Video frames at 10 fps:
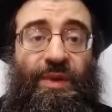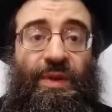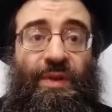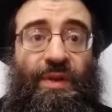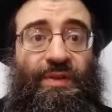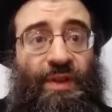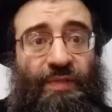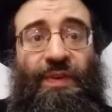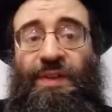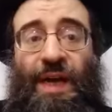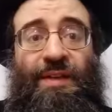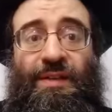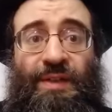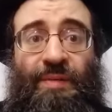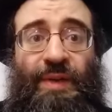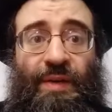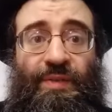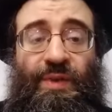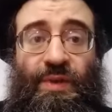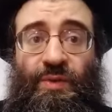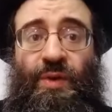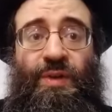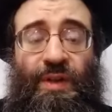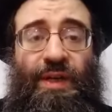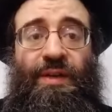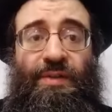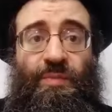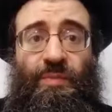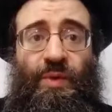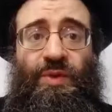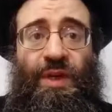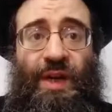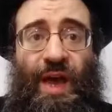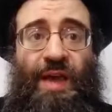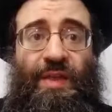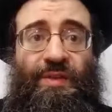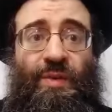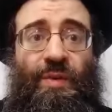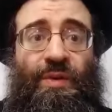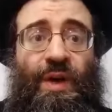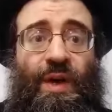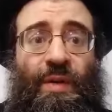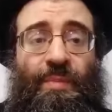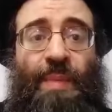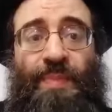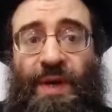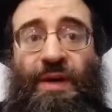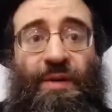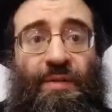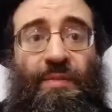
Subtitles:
There's a different dot that sometimes in certain letters, mostly in Hey, that's called Mapik.